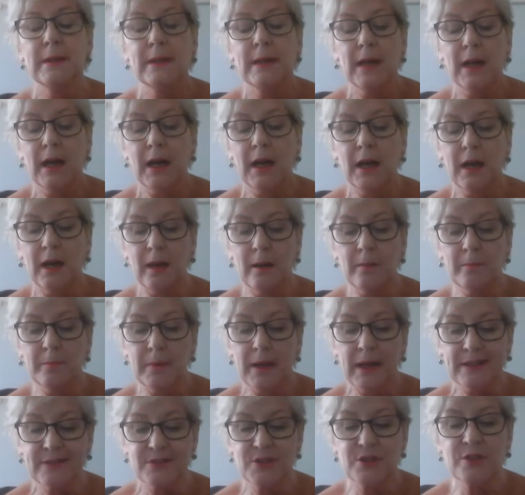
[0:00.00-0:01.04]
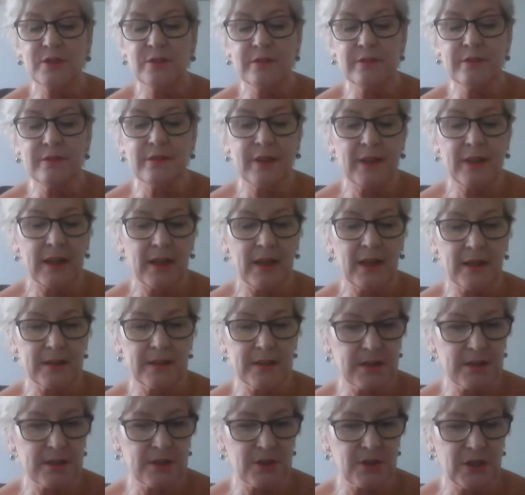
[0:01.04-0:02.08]
And do that,
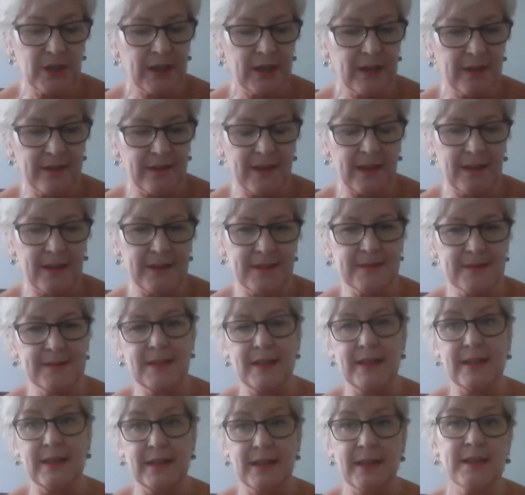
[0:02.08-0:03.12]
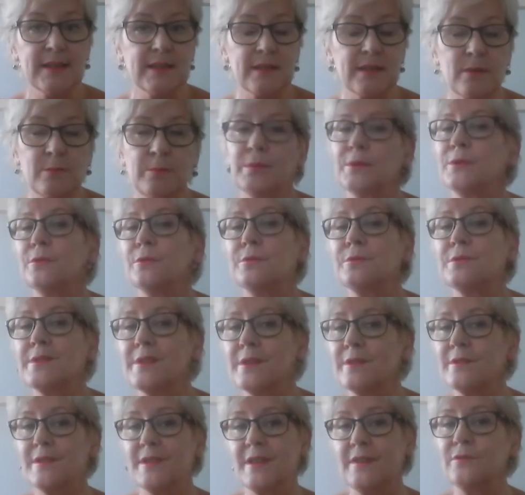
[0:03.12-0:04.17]
check that a day later, but also
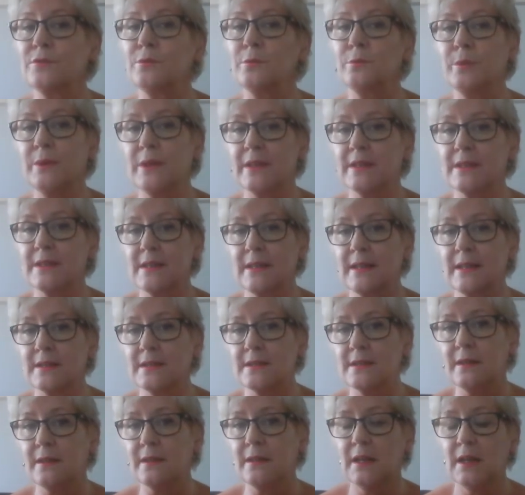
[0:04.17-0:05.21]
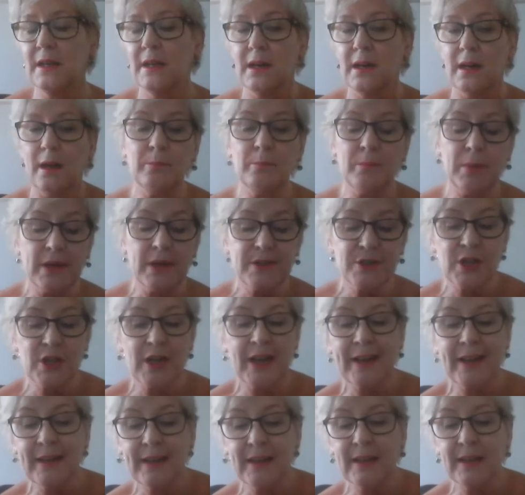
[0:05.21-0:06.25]
several weeks later. And by
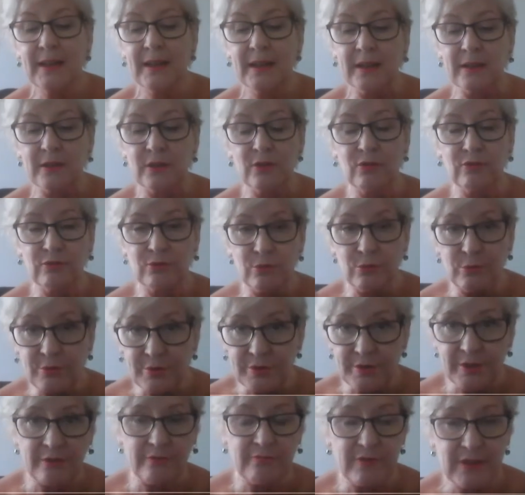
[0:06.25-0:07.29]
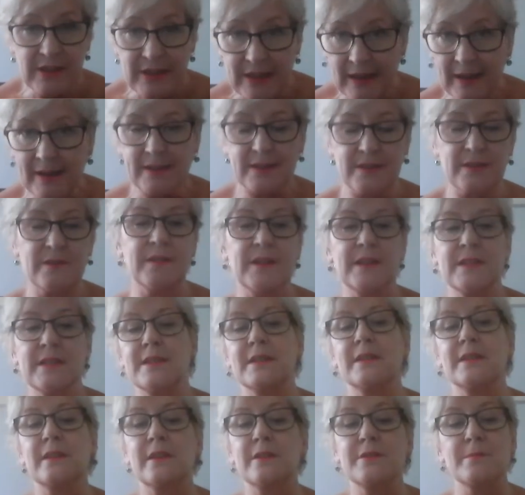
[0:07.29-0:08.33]
checking it, you're also reactivating
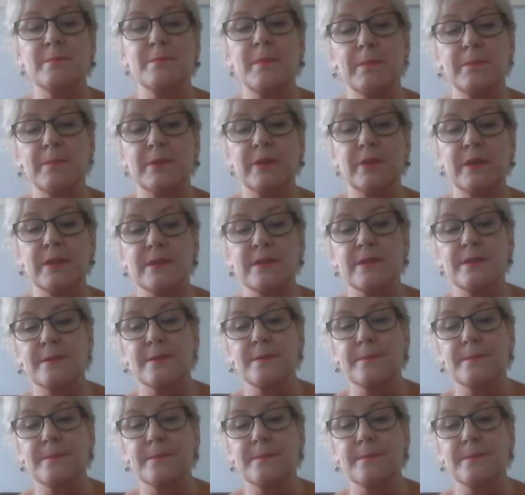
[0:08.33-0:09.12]
those memories.